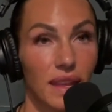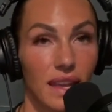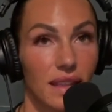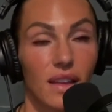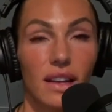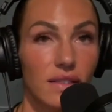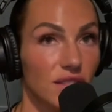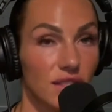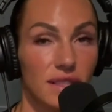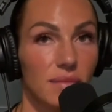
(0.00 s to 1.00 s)
not even
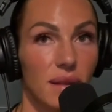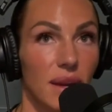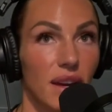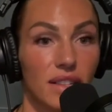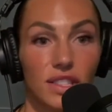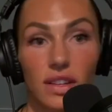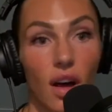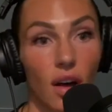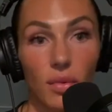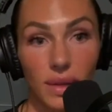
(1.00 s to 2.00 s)
just in my marriage, in
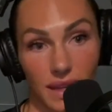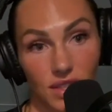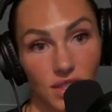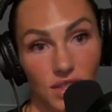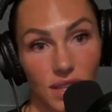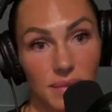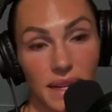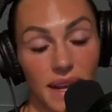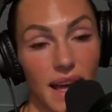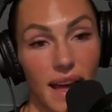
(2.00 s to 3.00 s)
all relationships that
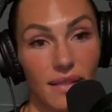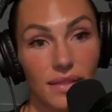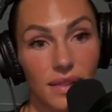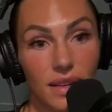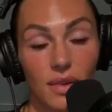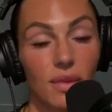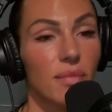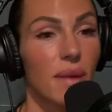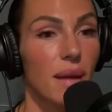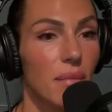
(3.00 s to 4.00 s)
I have with
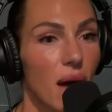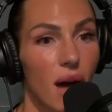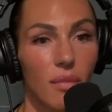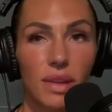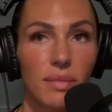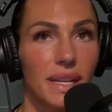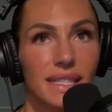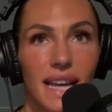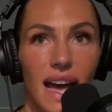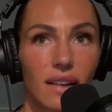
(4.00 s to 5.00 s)
my mom, with my
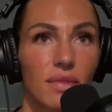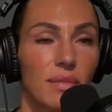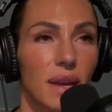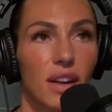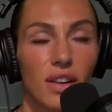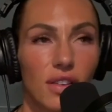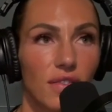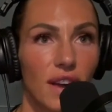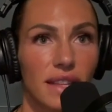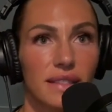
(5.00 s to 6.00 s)
dad, with my
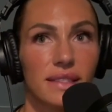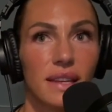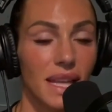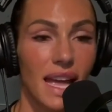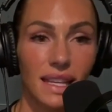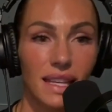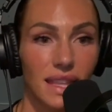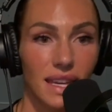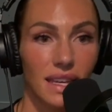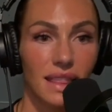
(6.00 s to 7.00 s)
girlfriends,
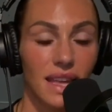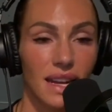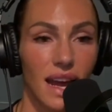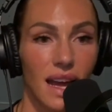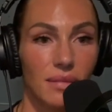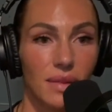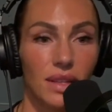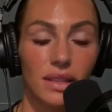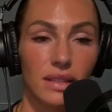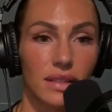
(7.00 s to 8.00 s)
anything that I'm
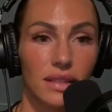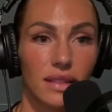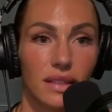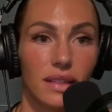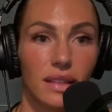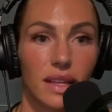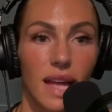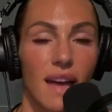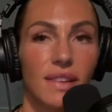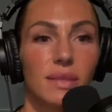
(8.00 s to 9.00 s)

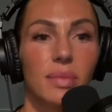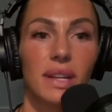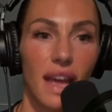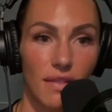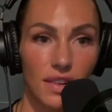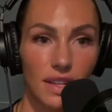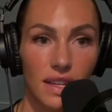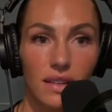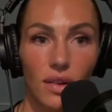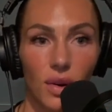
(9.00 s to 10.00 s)
having to put effort
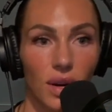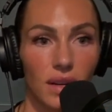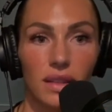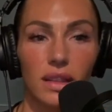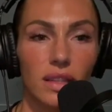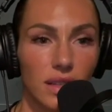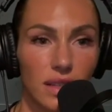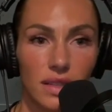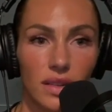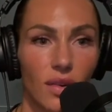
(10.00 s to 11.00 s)
in or
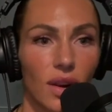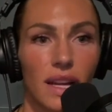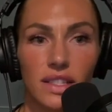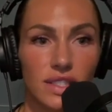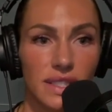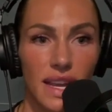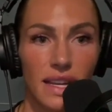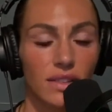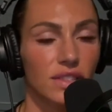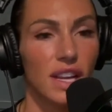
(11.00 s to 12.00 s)
learn or understand
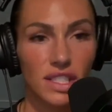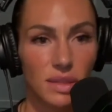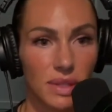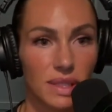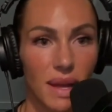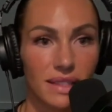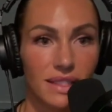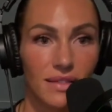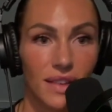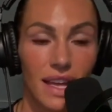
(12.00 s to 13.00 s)
or change a
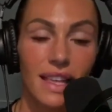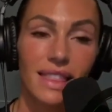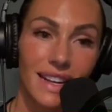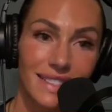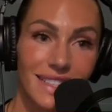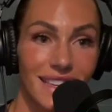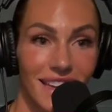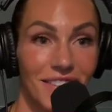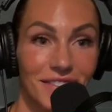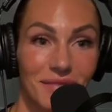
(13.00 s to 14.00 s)
perspective, that is a
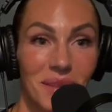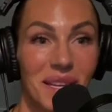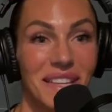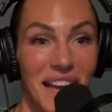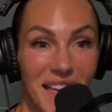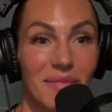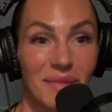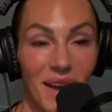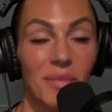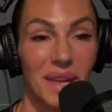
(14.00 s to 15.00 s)
gift because I am
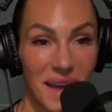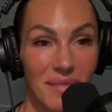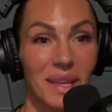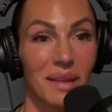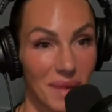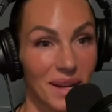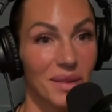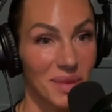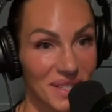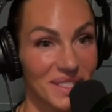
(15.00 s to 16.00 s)
now becoming a better
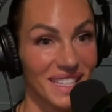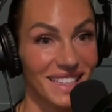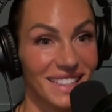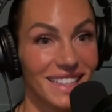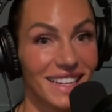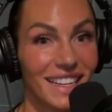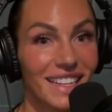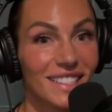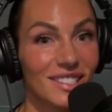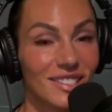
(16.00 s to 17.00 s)
person.
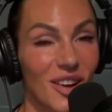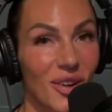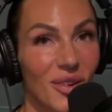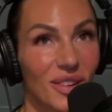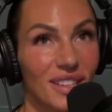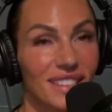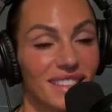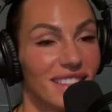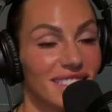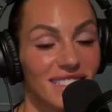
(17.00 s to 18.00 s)
So
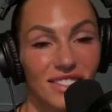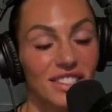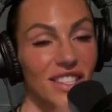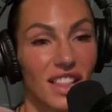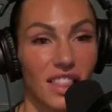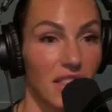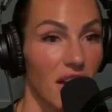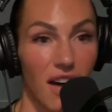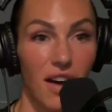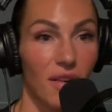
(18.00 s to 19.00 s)
this is just a
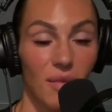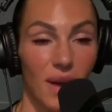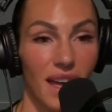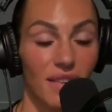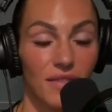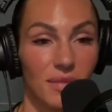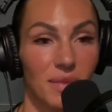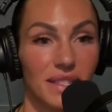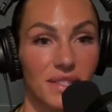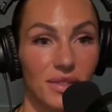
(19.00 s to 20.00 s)
long way for
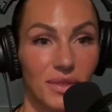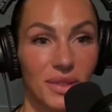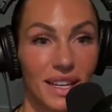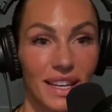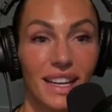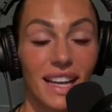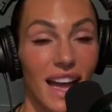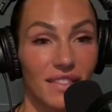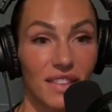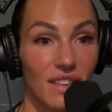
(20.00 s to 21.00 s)
me to
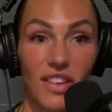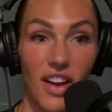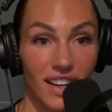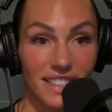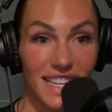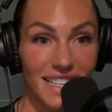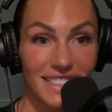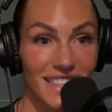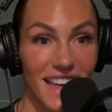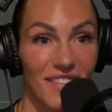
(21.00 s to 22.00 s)
kind of give context
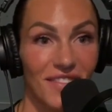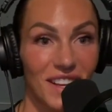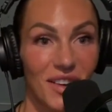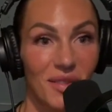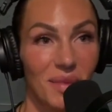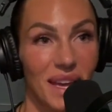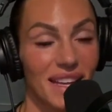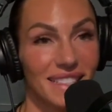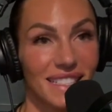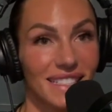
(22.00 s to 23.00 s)
to that video,
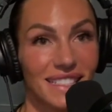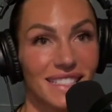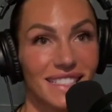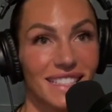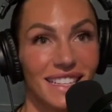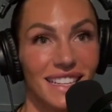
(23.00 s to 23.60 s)
because it's